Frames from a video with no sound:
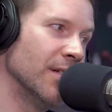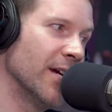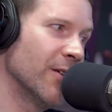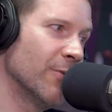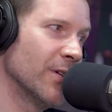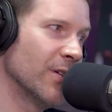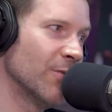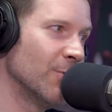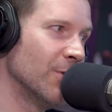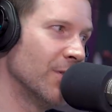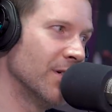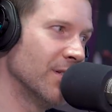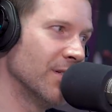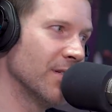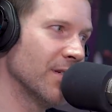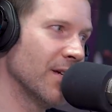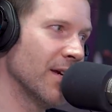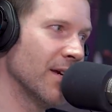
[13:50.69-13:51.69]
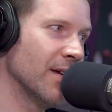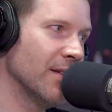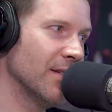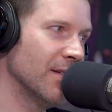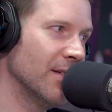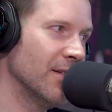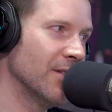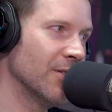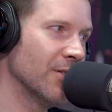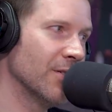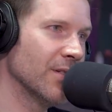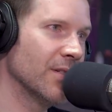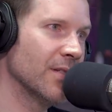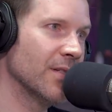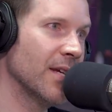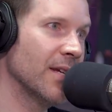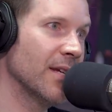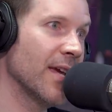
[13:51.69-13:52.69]
They were the ones at, you know, the
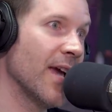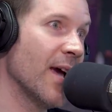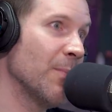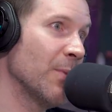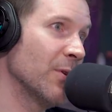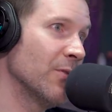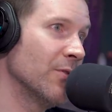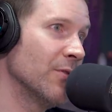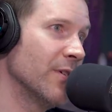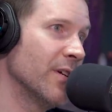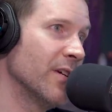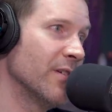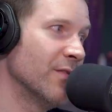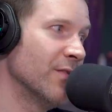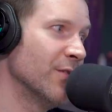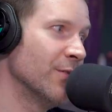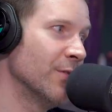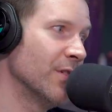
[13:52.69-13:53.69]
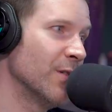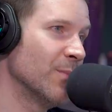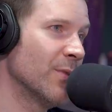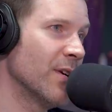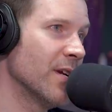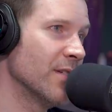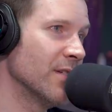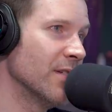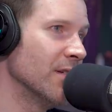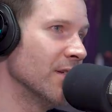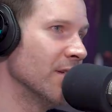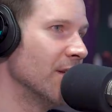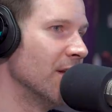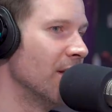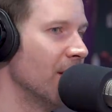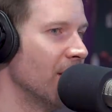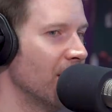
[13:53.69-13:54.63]
state capitol interviewing the president.